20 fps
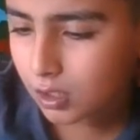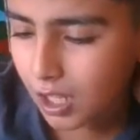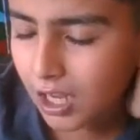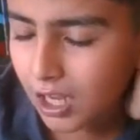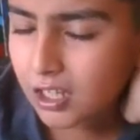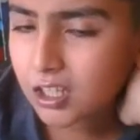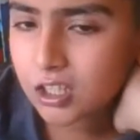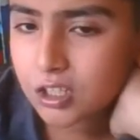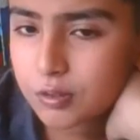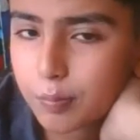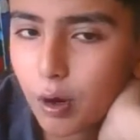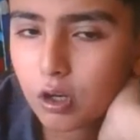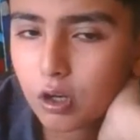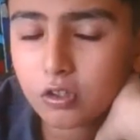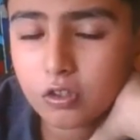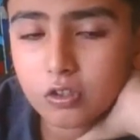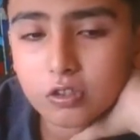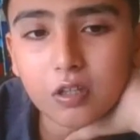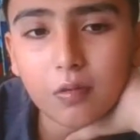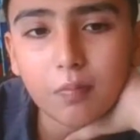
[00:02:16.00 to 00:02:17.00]
Like this
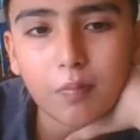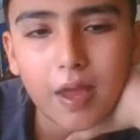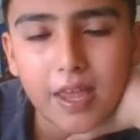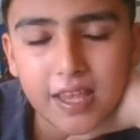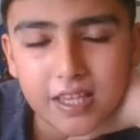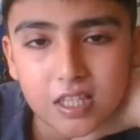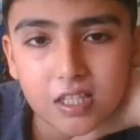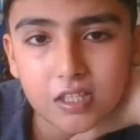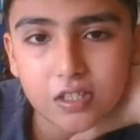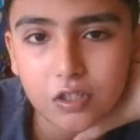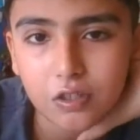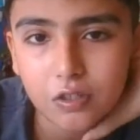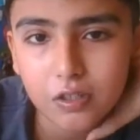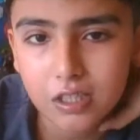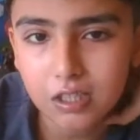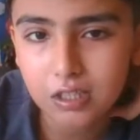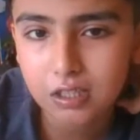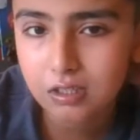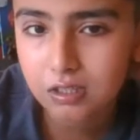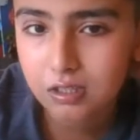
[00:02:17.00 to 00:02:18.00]
partner is a messenger
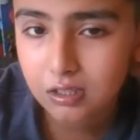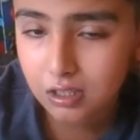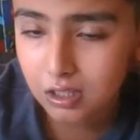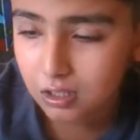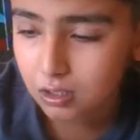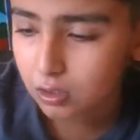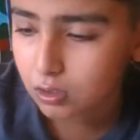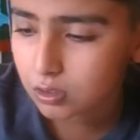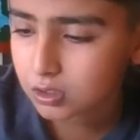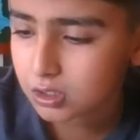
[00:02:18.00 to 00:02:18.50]
and it